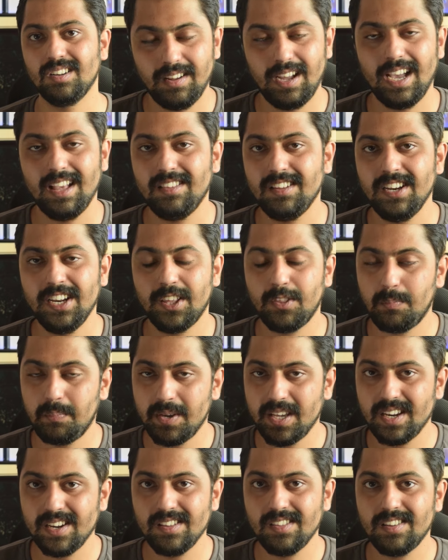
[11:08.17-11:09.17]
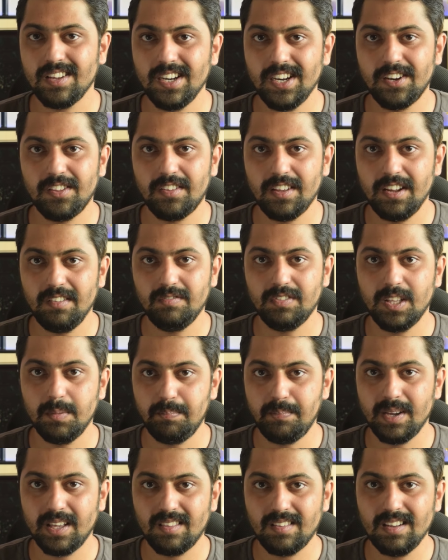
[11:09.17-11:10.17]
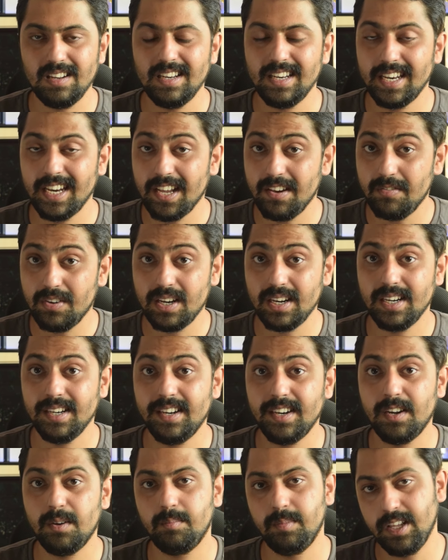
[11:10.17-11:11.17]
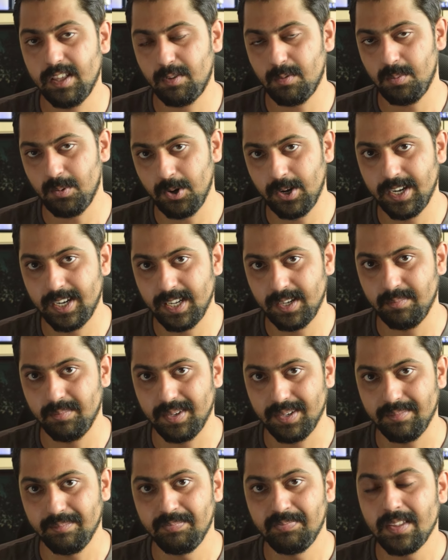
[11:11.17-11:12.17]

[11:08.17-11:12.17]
As an experience in itself, the Pixel never ended up disappointing me.